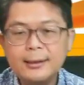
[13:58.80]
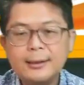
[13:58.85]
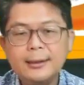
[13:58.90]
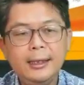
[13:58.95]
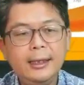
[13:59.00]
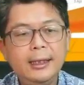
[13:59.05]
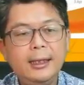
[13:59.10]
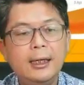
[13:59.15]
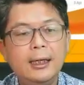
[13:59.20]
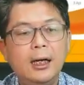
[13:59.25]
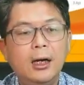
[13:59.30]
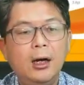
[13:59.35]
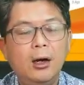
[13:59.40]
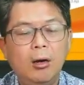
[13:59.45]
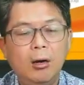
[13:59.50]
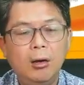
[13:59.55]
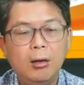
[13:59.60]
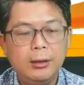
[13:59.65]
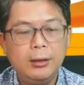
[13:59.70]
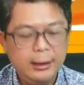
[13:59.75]
you can see
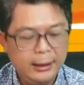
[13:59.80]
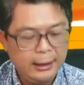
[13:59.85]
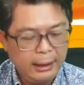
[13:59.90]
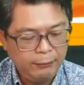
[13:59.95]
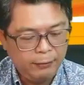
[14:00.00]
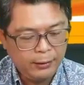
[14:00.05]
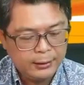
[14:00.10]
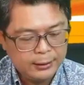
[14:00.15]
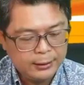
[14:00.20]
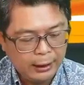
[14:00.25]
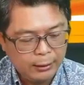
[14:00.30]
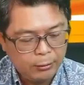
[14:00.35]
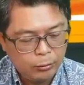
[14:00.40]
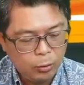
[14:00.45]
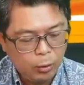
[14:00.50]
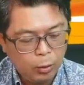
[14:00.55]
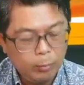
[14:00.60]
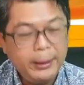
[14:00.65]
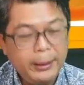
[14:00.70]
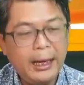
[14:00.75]
on the left hand
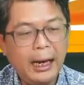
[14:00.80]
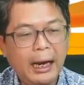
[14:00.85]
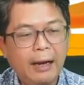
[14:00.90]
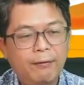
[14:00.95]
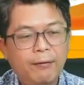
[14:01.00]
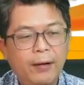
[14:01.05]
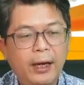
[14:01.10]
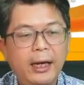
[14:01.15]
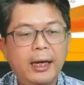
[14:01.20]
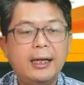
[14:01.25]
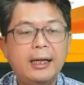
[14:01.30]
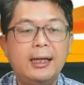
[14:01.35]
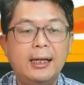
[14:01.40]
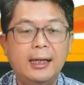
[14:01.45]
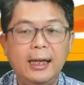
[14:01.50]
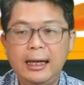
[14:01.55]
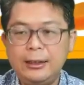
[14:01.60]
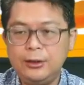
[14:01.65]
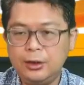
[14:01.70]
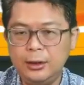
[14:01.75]
side Robie
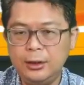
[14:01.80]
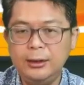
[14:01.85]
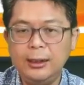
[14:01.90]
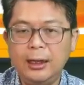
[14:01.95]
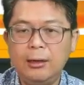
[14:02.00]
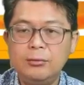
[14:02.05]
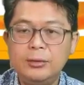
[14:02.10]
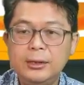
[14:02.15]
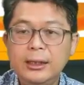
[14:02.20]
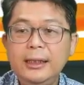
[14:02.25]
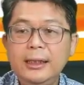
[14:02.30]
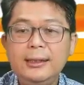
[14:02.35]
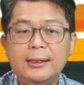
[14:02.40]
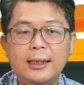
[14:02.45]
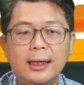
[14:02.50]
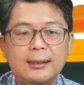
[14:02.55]
FA collection. Now